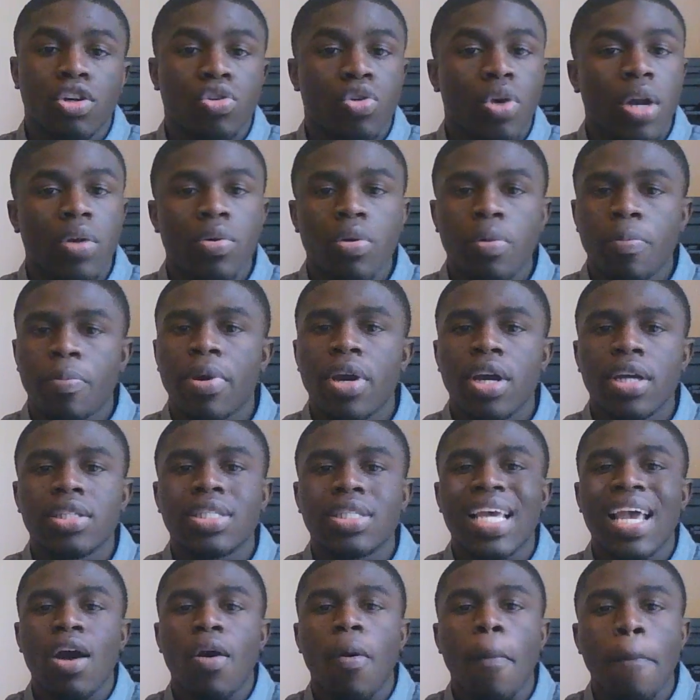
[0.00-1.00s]
credit
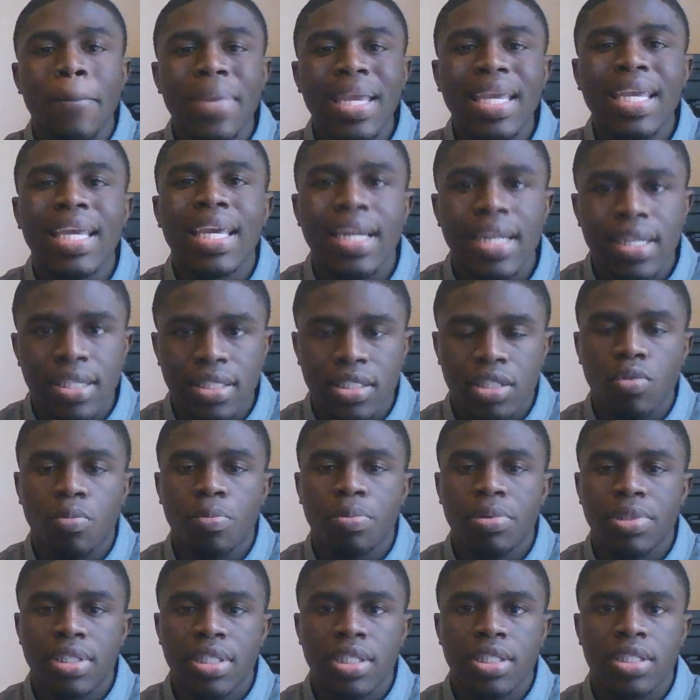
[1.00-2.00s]
repairs help me get into a
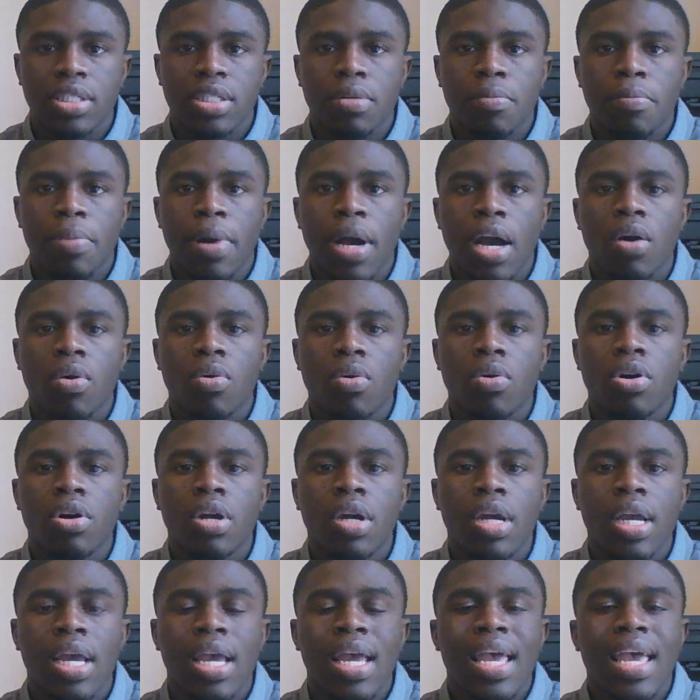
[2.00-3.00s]
position of
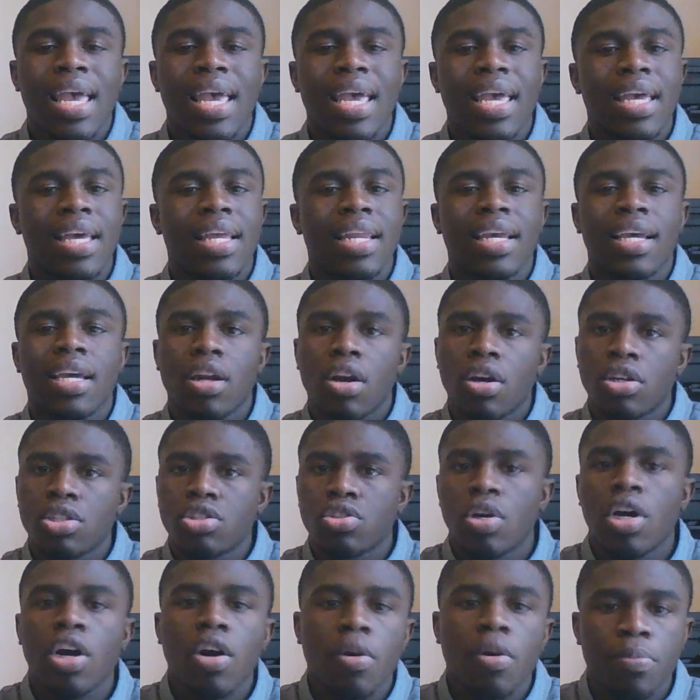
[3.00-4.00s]
power, and it can
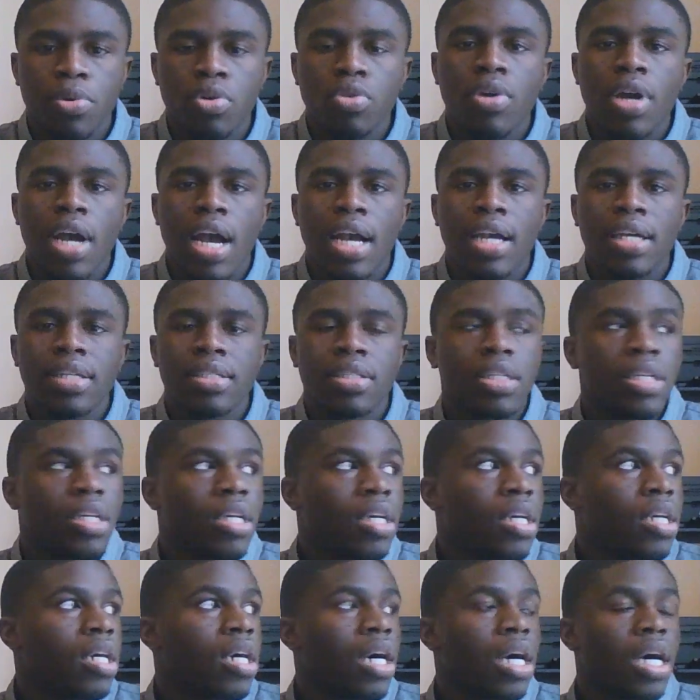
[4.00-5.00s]
also help you guys
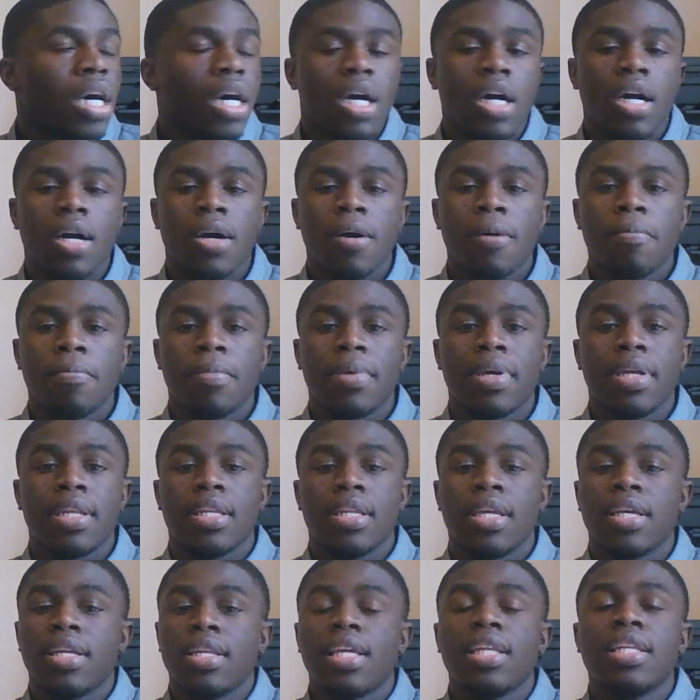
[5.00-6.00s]

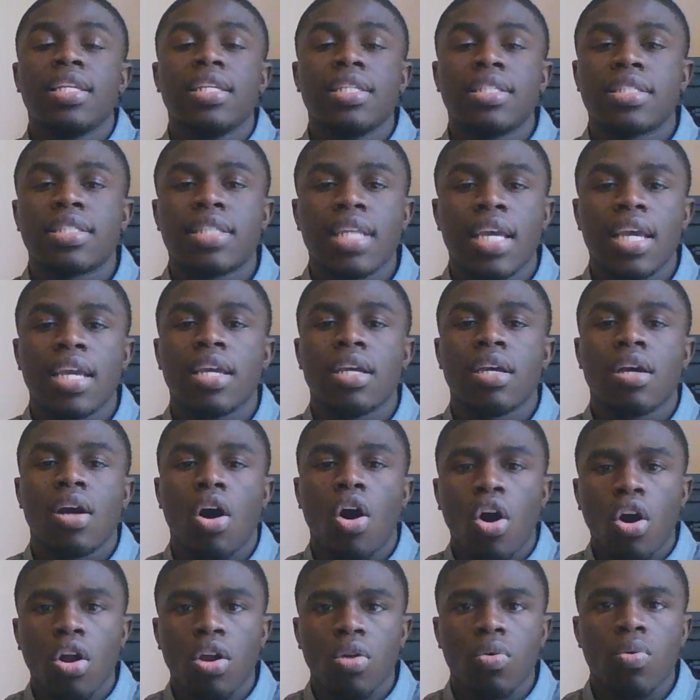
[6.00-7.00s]
in any state
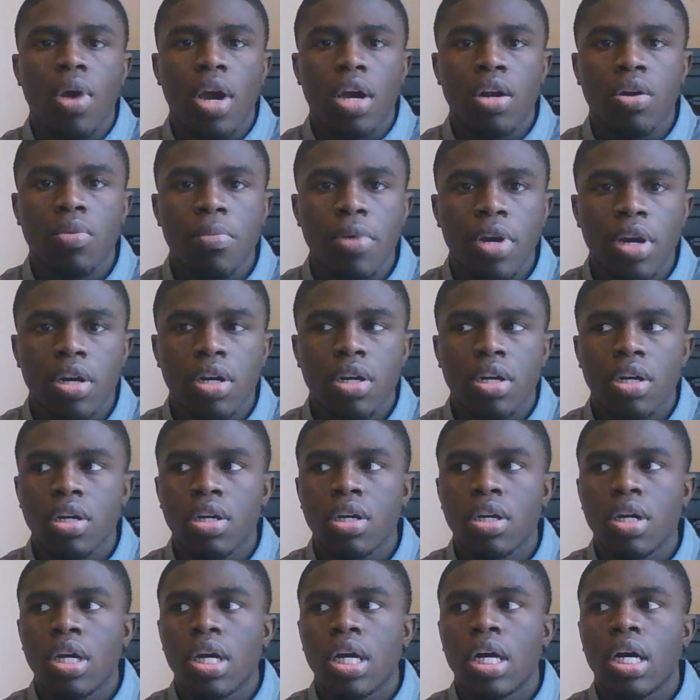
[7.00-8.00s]
all around
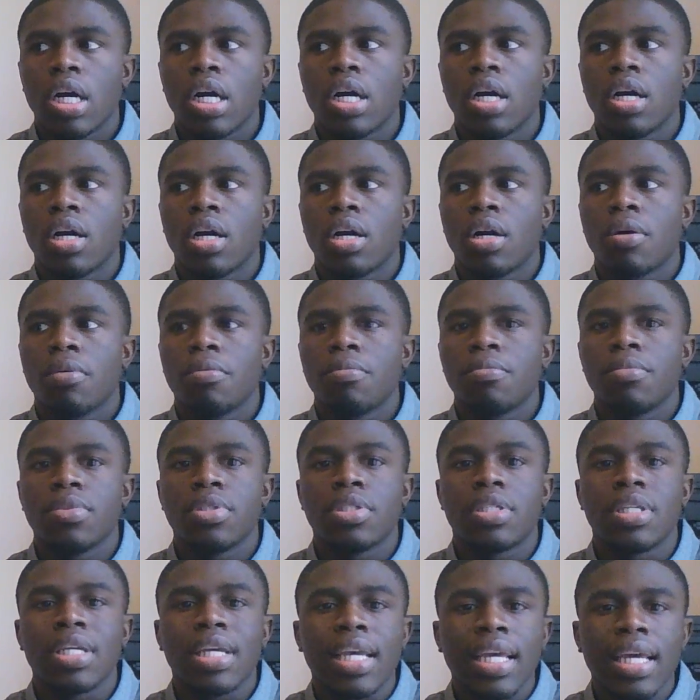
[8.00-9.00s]
America
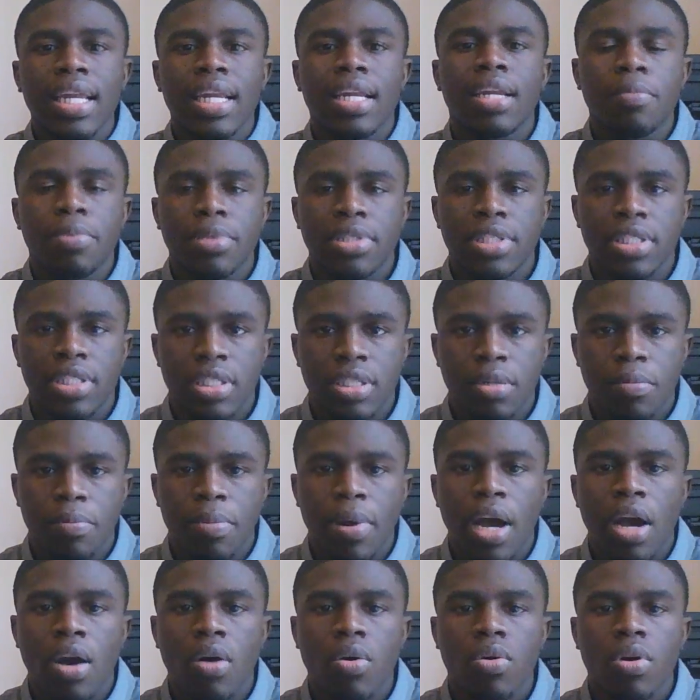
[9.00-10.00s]
to get in a position of
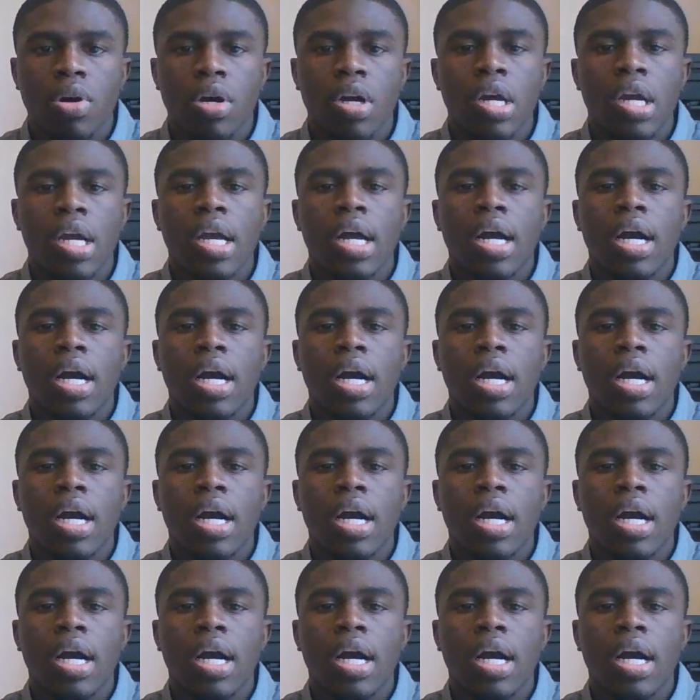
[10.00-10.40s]
power.